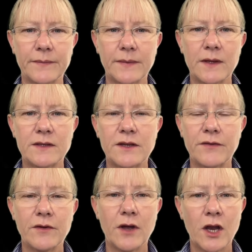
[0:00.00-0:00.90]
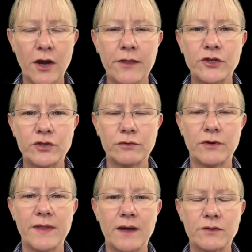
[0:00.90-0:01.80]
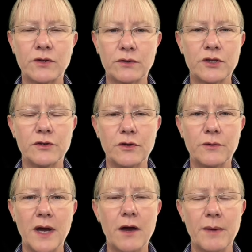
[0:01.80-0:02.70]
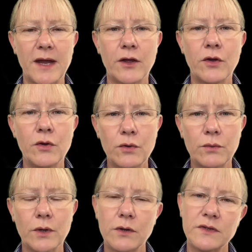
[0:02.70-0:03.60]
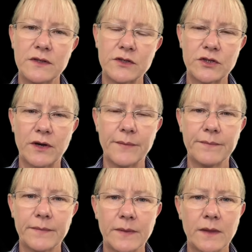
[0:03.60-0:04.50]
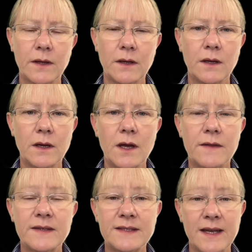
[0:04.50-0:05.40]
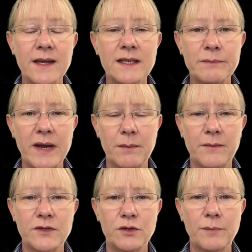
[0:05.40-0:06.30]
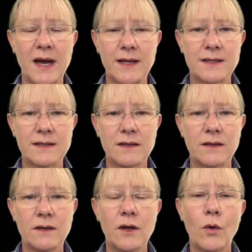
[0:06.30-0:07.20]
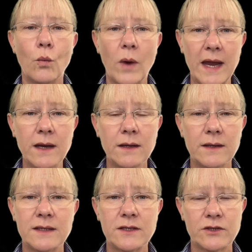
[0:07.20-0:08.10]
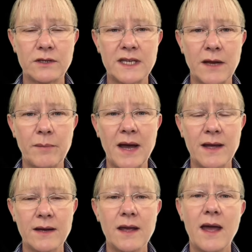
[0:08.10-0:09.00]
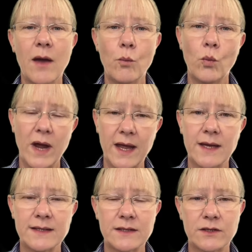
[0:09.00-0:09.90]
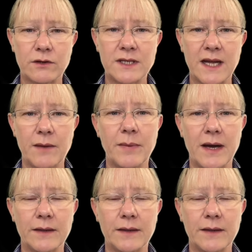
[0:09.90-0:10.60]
So for a lot of the children, they'll talk to you about who's in the story. The setting is made up of 2 parts. When is the story taking part and where is the story taking part?